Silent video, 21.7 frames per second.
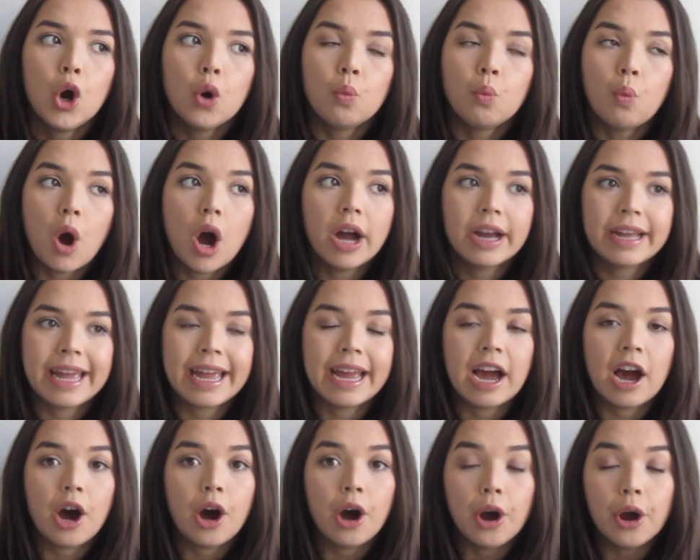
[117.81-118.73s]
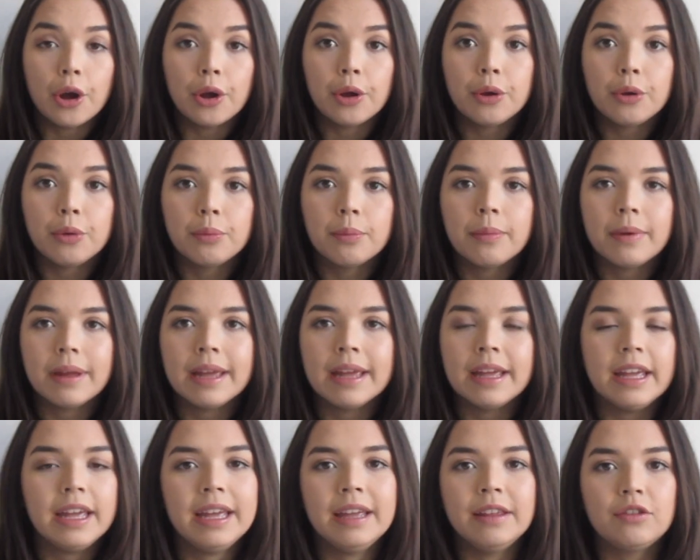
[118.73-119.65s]
working at home,
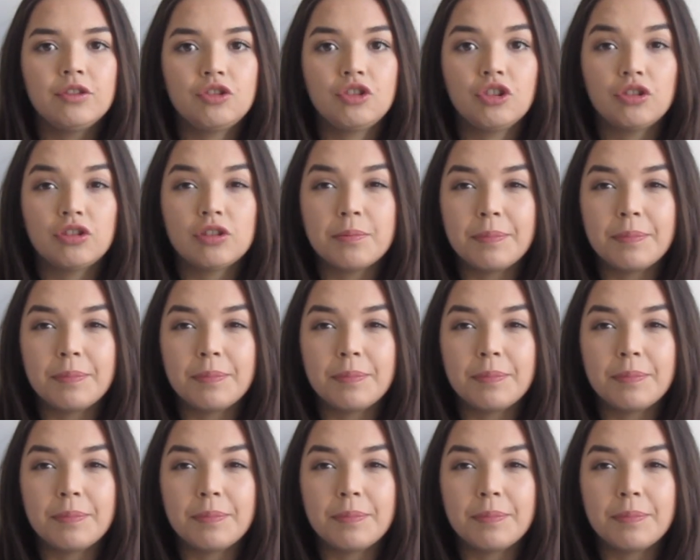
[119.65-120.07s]
it is just